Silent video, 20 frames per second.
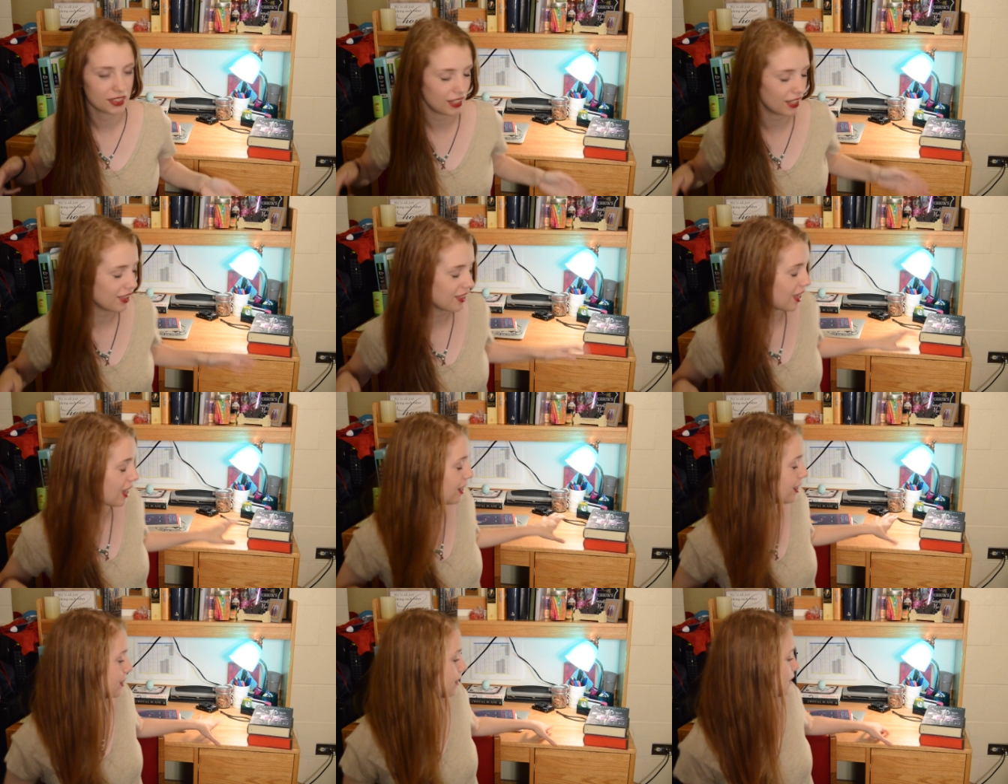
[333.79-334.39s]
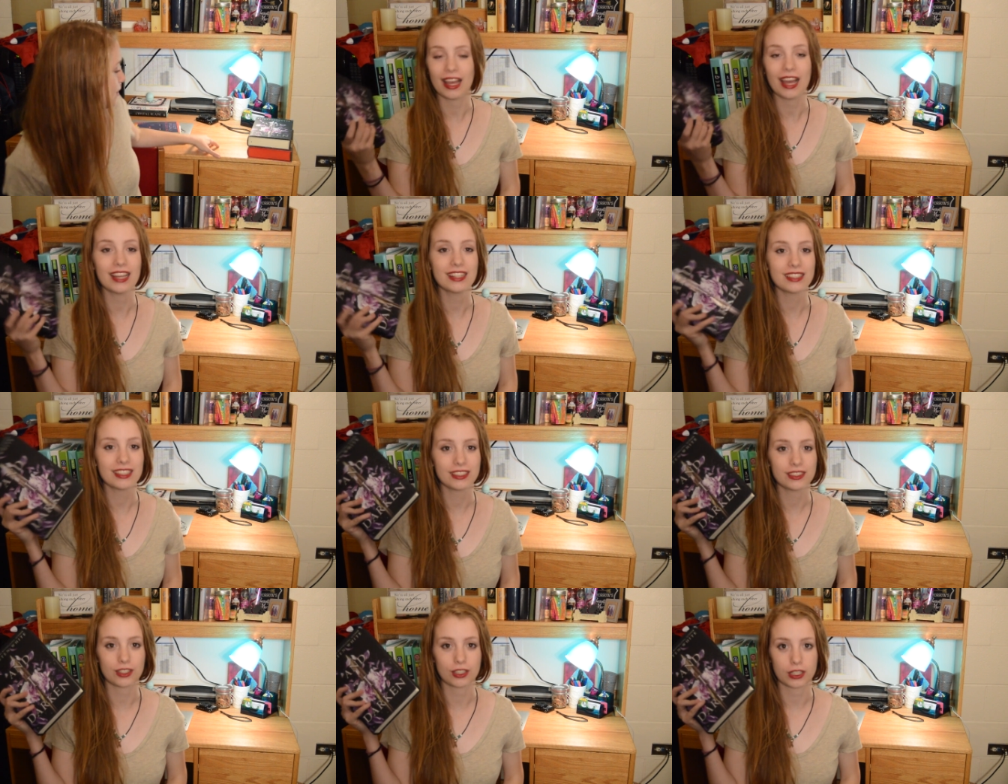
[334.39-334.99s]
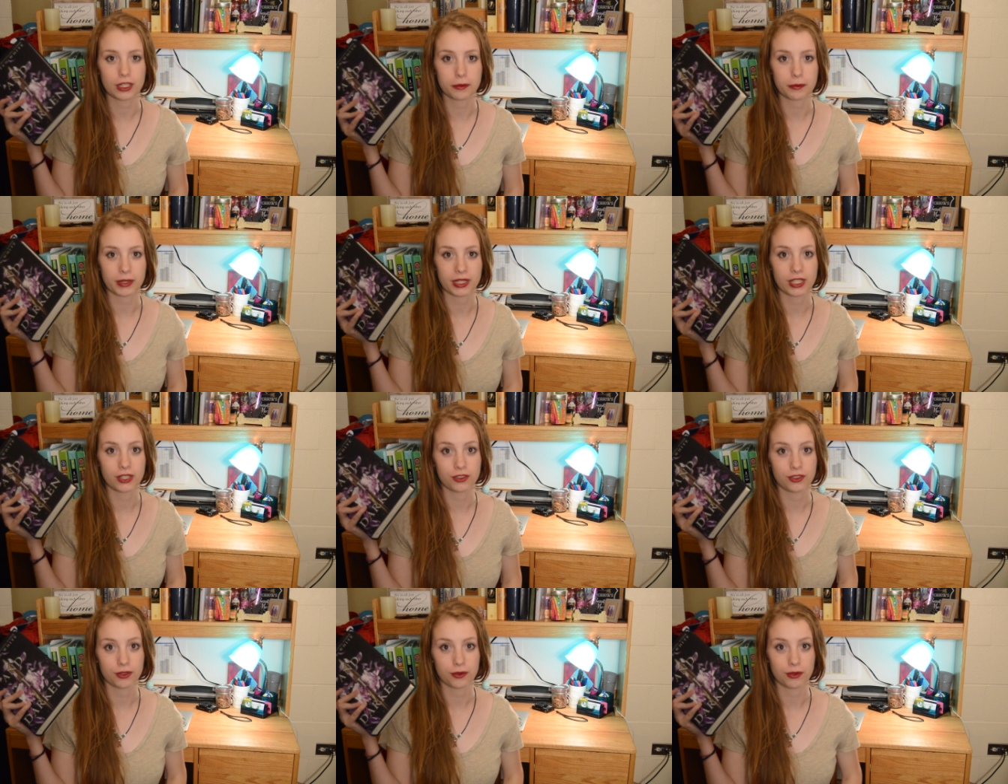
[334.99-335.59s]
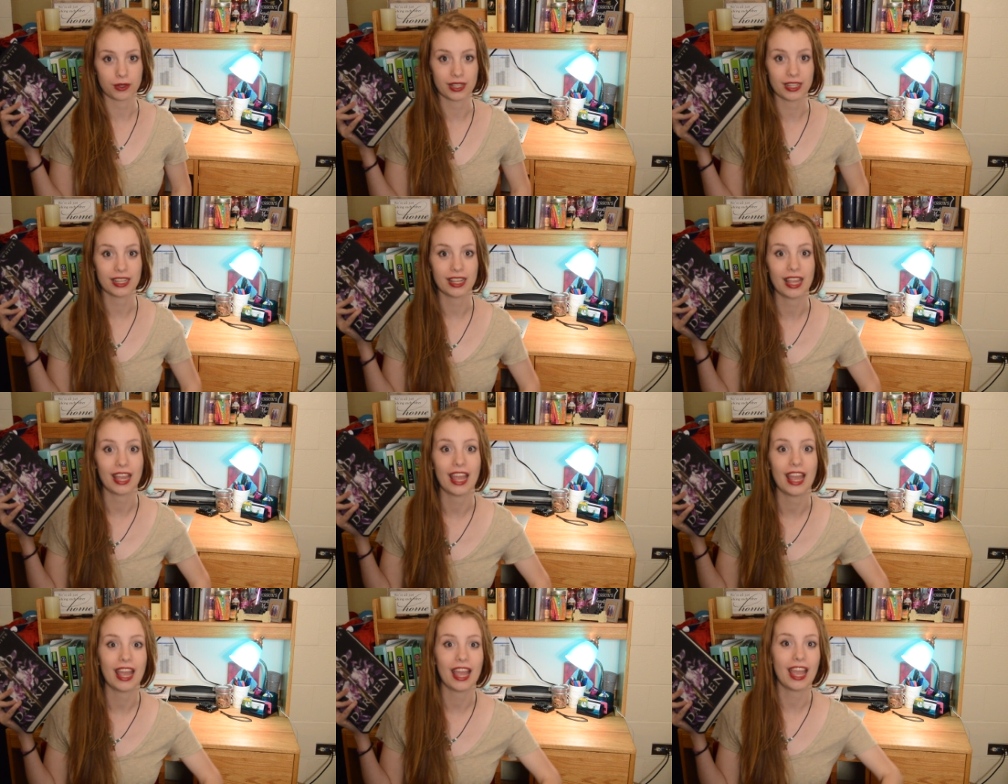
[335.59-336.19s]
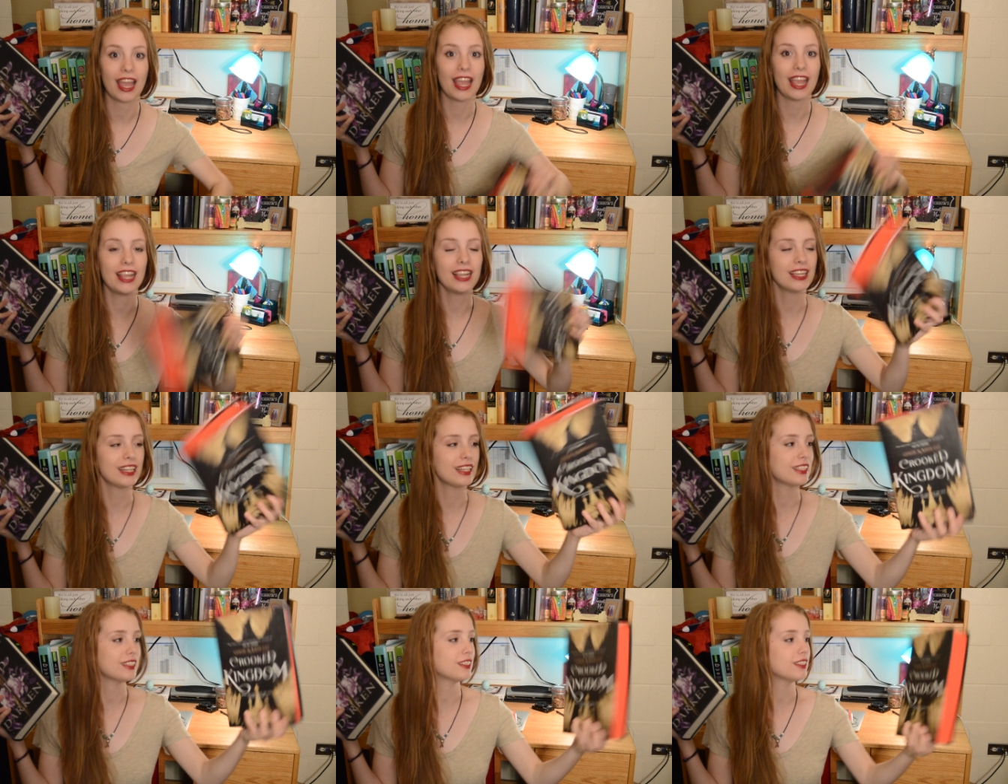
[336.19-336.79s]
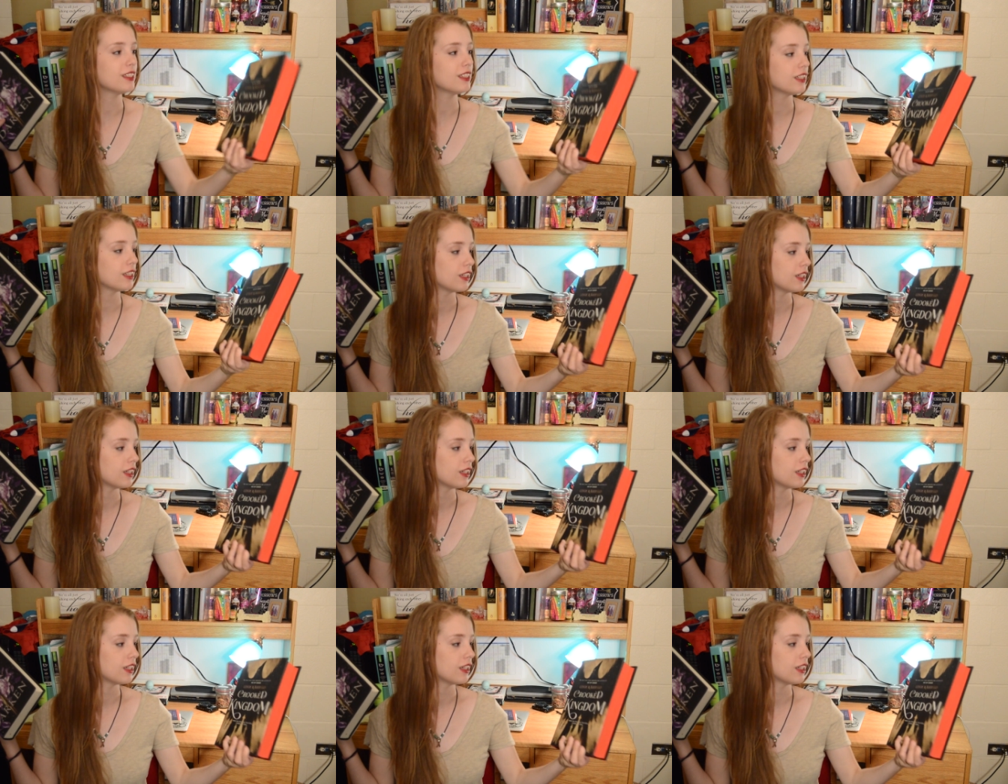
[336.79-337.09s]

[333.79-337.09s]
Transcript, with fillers: And that is And I Darken by Kiersten White and